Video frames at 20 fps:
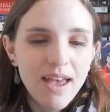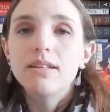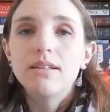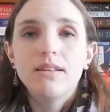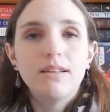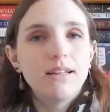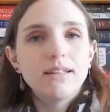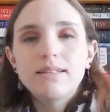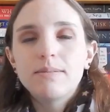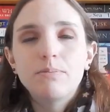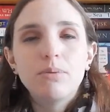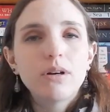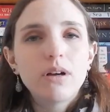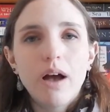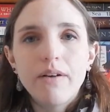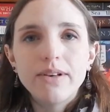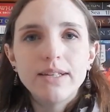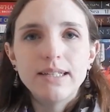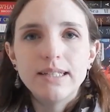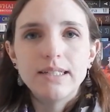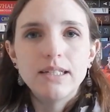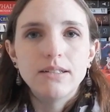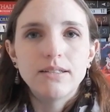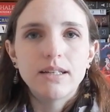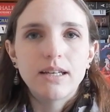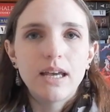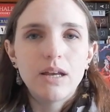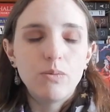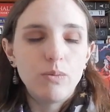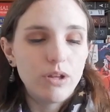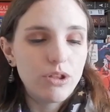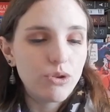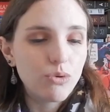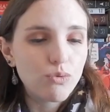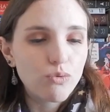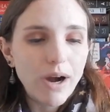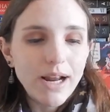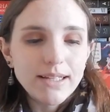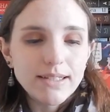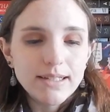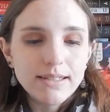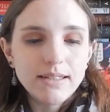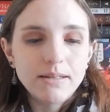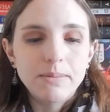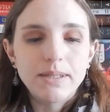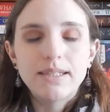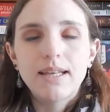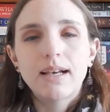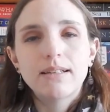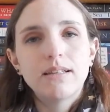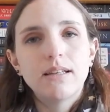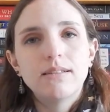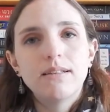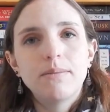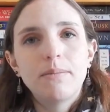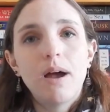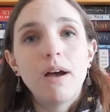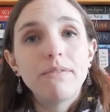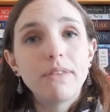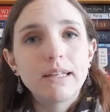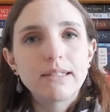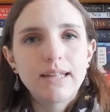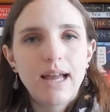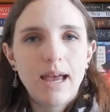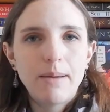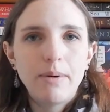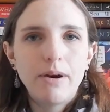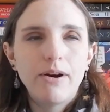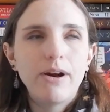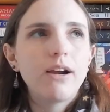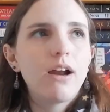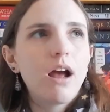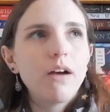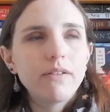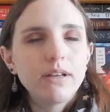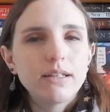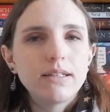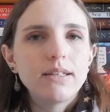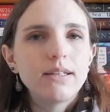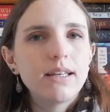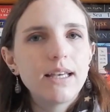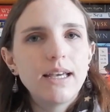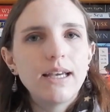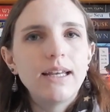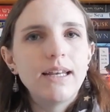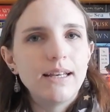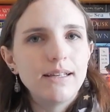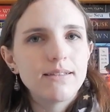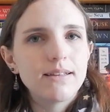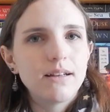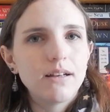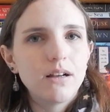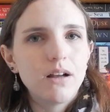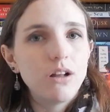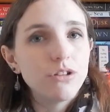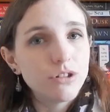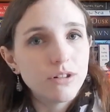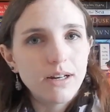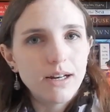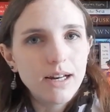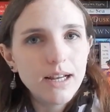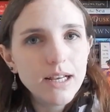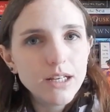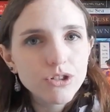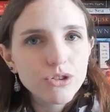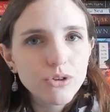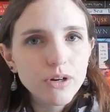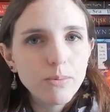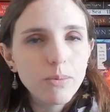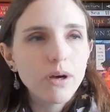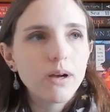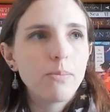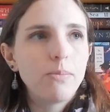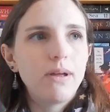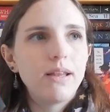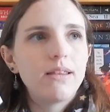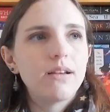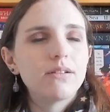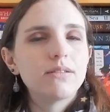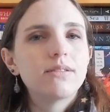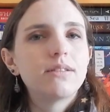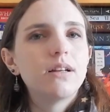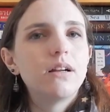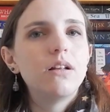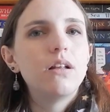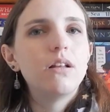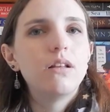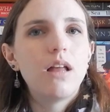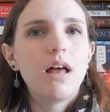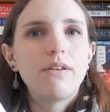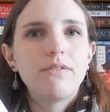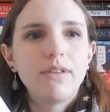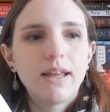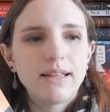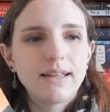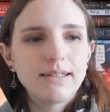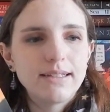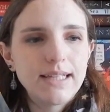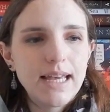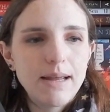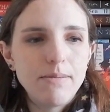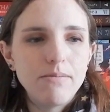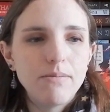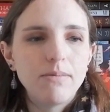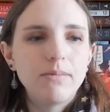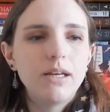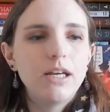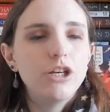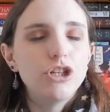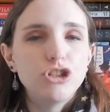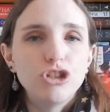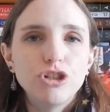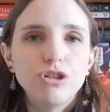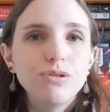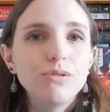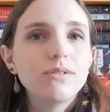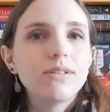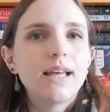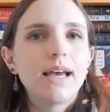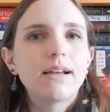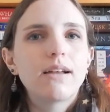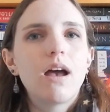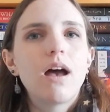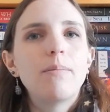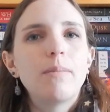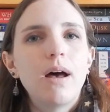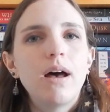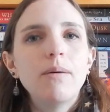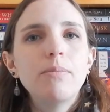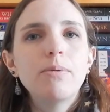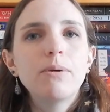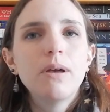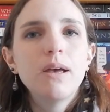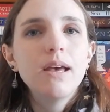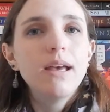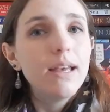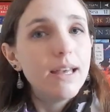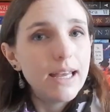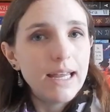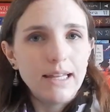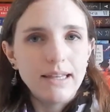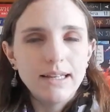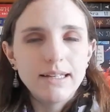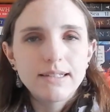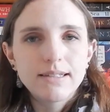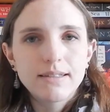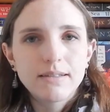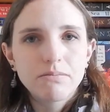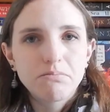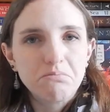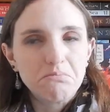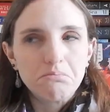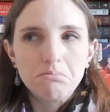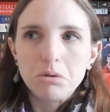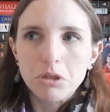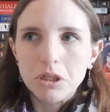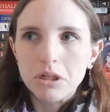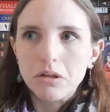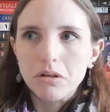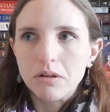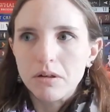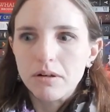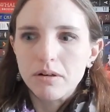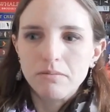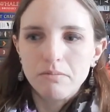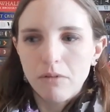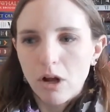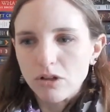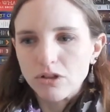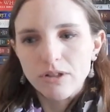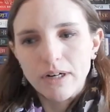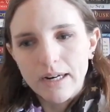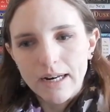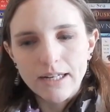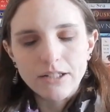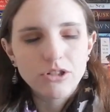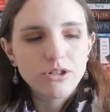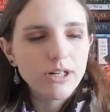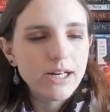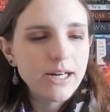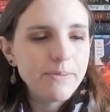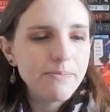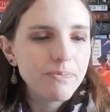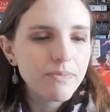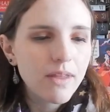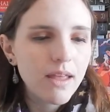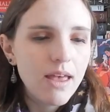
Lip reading: This book obviously deals again with racism and sexism of this time period. Obviously it is an alternate history book, but there's still a lot of, like, the same issues that come up in this particular alternate history.